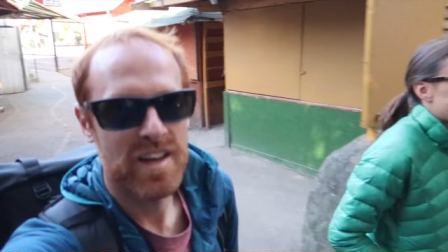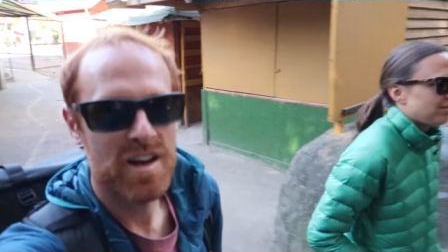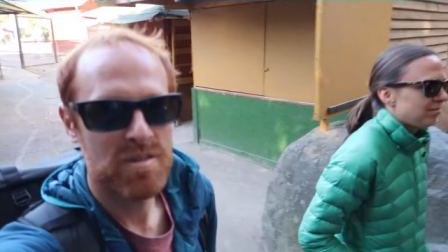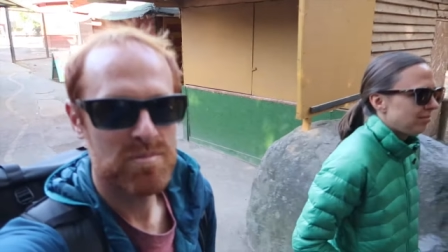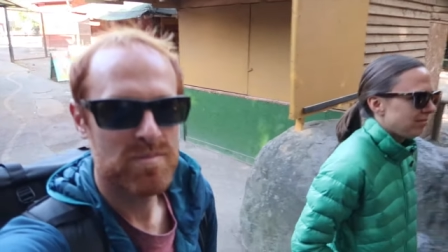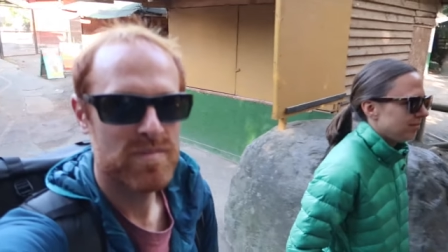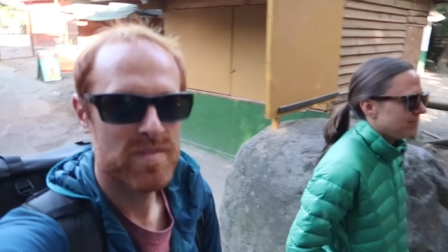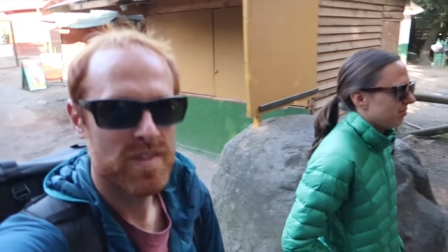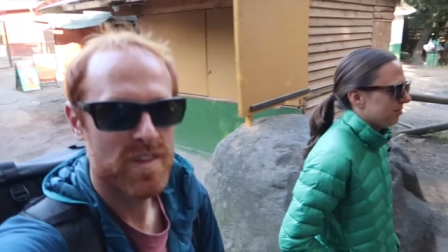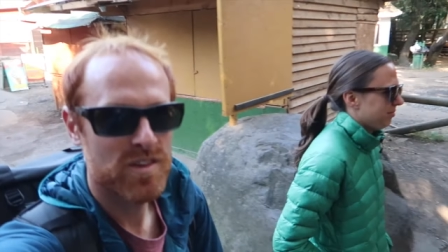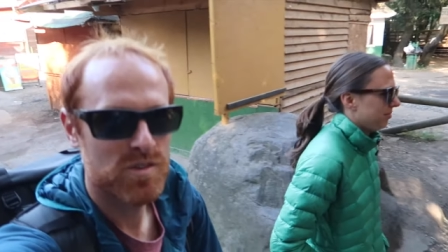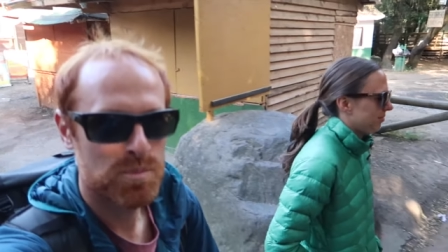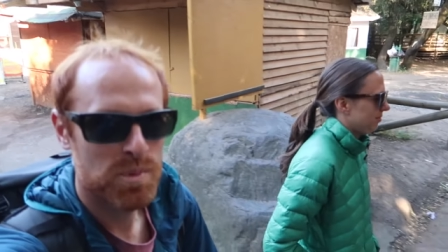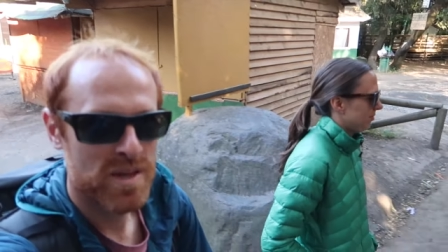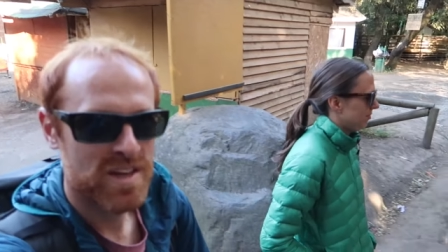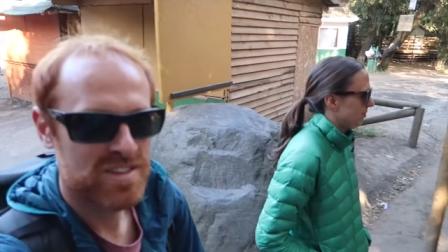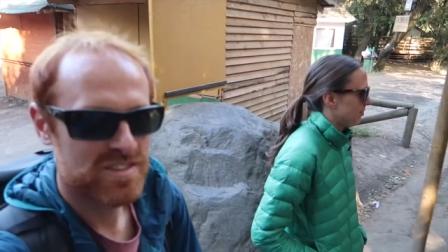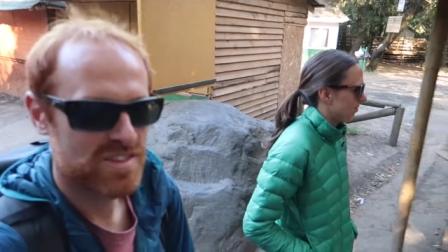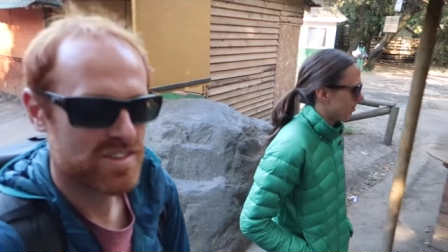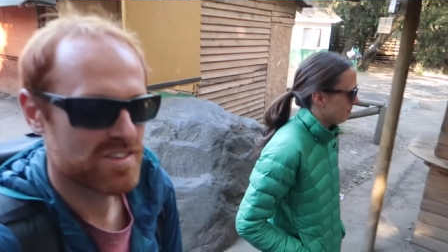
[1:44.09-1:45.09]
Yep, this
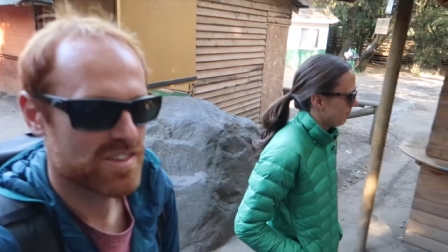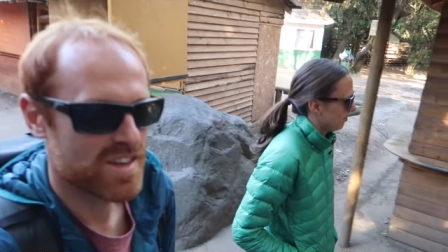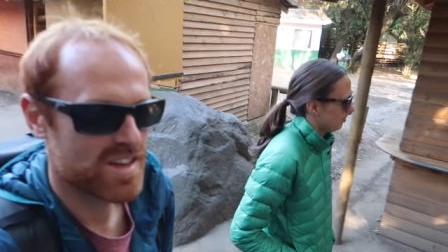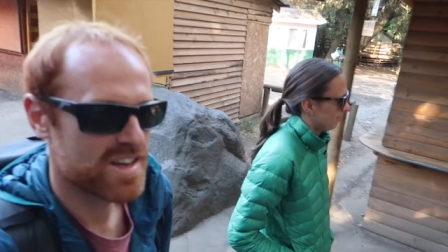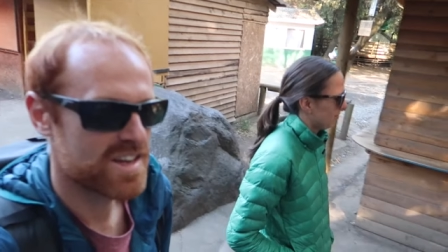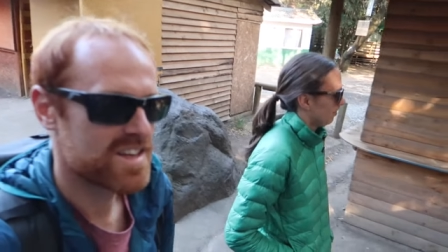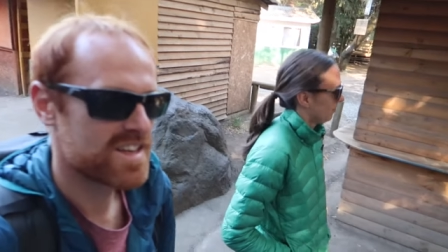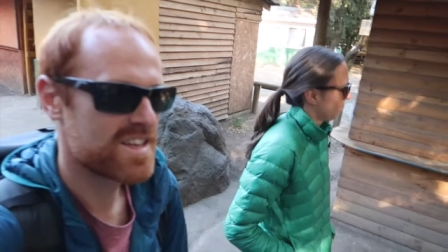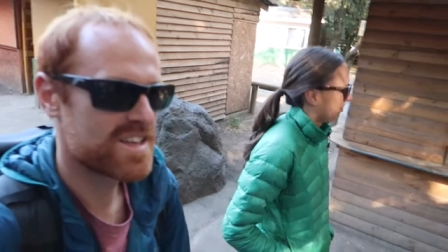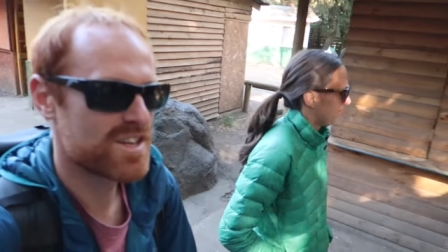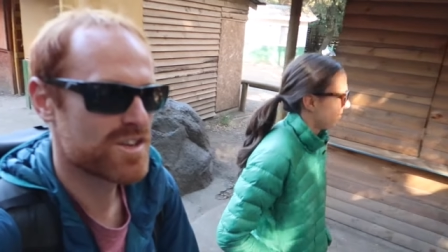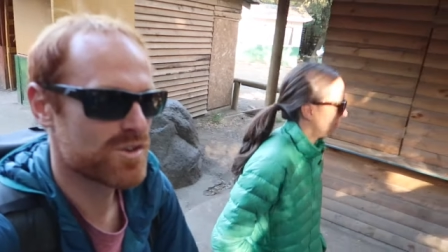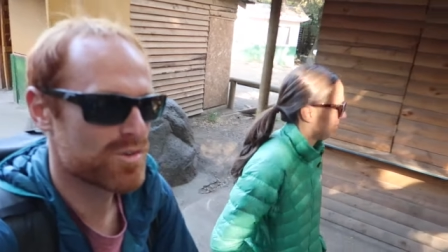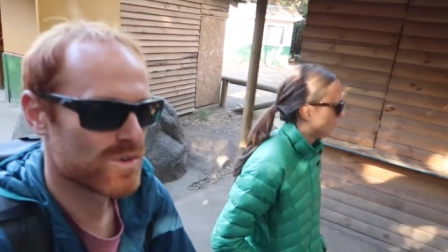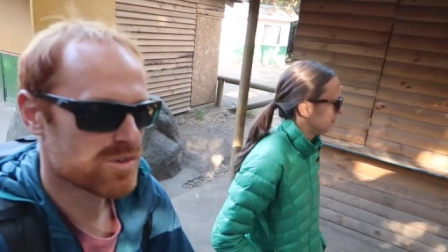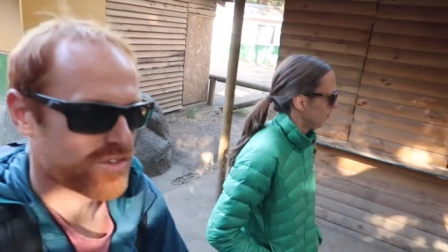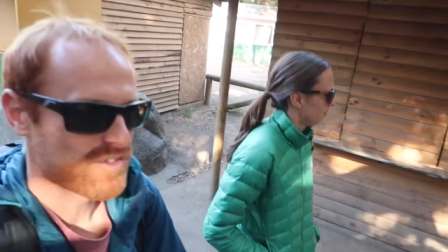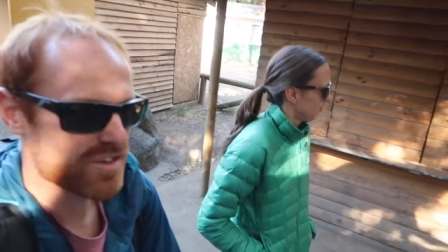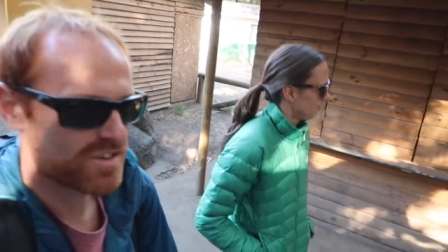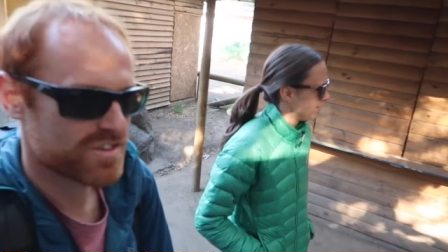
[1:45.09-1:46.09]
place is a
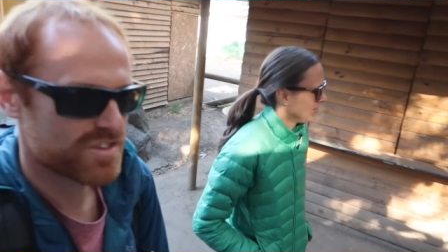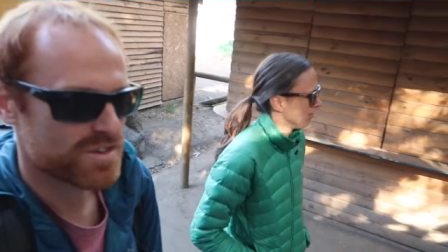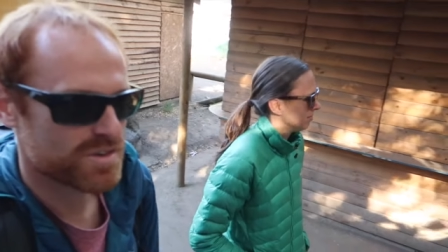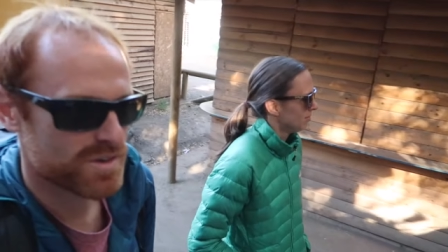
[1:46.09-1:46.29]
huge